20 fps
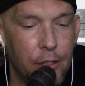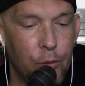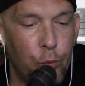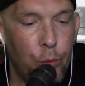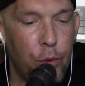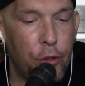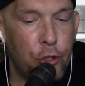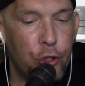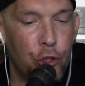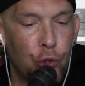
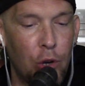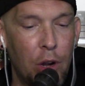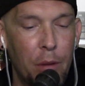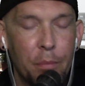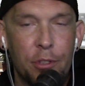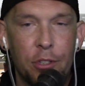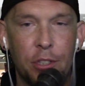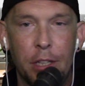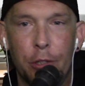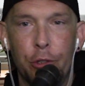with
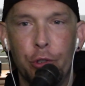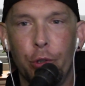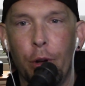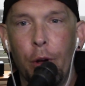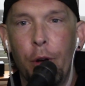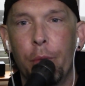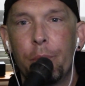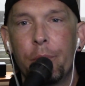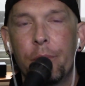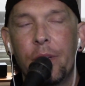Trump
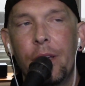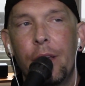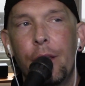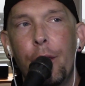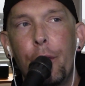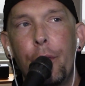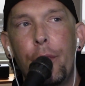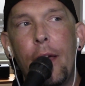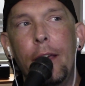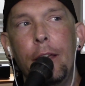syndrome
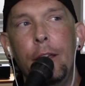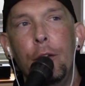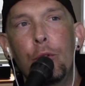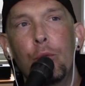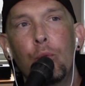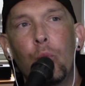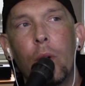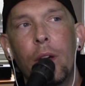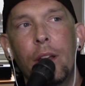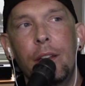that you
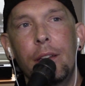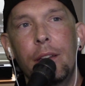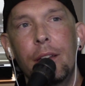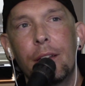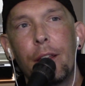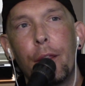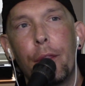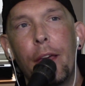went,